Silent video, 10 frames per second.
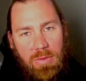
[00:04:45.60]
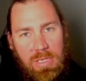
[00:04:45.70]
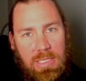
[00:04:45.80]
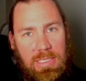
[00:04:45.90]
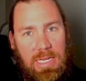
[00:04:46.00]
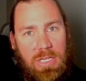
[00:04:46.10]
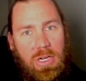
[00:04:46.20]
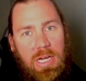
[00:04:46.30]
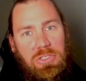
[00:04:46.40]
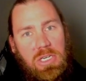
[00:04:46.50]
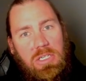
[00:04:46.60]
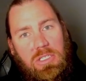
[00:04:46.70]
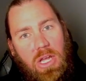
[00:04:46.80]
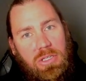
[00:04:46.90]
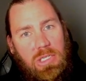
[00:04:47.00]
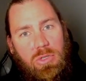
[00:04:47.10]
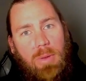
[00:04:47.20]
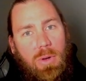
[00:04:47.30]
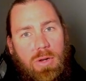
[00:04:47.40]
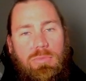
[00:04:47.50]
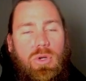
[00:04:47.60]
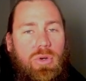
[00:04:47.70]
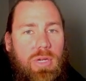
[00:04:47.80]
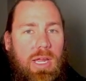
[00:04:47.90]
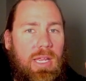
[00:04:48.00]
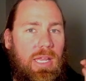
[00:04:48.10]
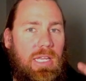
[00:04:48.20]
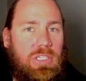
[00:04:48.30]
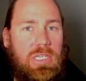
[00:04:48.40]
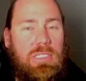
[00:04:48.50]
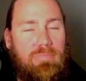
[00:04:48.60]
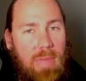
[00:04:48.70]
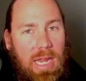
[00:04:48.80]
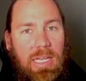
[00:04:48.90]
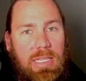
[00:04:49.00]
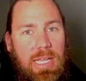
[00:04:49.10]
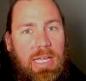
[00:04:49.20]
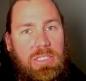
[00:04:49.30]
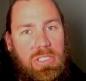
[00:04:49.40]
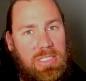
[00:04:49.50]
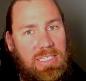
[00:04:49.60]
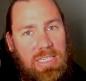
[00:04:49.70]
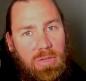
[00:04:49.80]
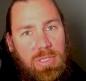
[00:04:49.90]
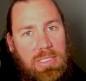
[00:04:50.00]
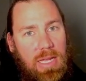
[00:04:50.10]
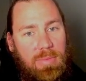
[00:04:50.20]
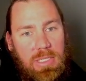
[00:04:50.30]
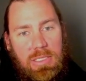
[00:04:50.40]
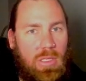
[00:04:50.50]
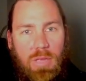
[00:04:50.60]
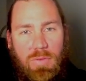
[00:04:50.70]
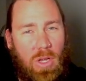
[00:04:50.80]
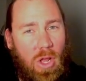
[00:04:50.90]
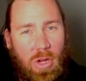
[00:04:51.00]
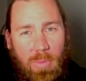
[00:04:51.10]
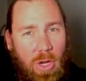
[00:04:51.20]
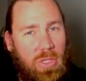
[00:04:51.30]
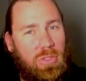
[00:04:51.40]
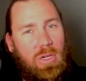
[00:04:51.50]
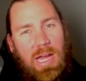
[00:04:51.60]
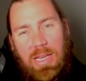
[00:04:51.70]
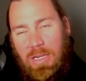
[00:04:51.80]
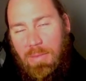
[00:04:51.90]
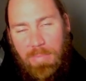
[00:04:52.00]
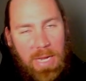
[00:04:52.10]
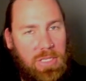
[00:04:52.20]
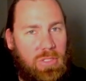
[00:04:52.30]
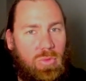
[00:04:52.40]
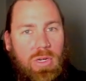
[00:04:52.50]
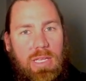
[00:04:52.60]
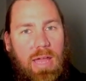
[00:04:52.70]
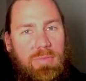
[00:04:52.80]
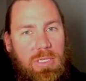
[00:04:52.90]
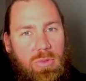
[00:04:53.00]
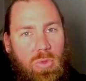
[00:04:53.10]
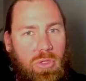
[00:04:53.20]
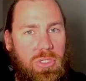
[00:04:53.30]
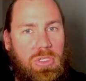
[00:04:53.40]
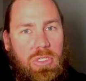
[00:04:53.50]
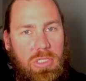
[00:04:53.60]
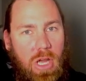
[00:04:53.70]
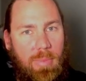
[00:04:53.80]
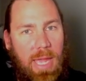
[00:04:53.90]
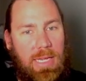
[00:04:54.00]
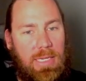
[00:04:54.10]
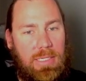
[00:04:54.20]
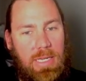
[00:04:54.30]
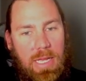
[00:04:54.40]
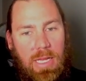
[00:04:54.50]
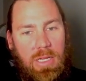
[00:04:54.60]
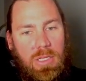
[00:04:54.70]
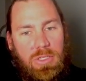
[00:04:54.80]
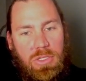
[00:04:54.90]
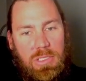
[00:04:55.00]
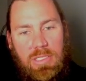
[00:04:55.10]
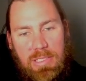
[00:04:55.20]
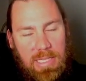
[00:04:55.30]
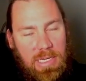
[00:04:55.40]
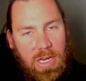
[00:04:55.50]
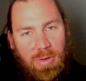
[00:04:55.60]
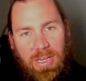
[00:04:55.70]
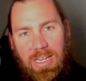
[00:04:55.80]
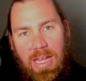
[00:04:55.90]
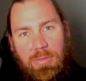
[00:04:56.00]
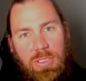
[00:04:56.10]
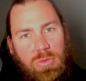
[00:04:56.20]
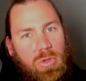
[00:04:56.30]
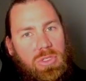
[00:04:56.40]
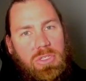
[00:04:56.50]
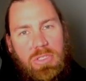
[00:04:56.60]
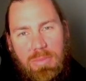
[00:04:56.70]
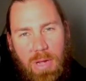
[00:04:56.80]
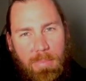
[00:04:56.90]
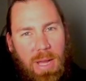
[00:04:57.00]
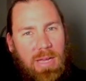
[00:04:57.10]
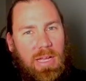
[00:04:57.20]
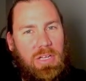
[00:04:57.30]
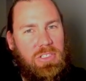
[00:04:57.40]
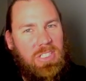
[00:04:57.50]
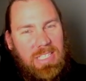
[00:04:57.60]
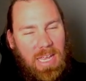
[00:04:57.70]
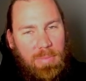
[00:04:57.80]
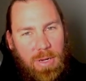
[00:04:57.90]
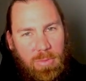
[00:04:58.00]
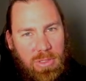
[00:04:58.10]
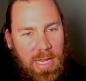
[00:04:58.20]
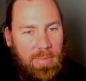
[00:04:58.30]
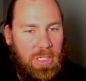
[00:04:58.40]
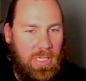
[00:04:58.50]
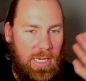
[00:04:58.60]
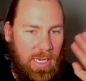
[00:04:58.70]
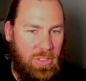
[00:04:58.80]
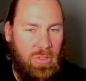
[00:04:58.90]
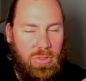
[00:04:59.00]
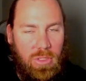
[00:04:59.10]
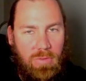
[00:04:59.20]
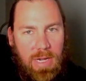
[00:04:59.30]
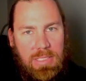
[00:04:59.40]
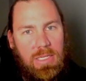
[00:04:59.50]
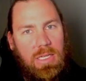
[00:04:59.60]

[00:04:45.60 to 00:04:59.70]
with Cassandra, and she just goes into a bottom corner, and she is mainly there just to deal with summons. If your locomotors or other companions are what are coming towards you, just go back into there. Use an Incendio when they're coming towards you, some Pungos, just to get a bit more damage, and then she'll do the rest,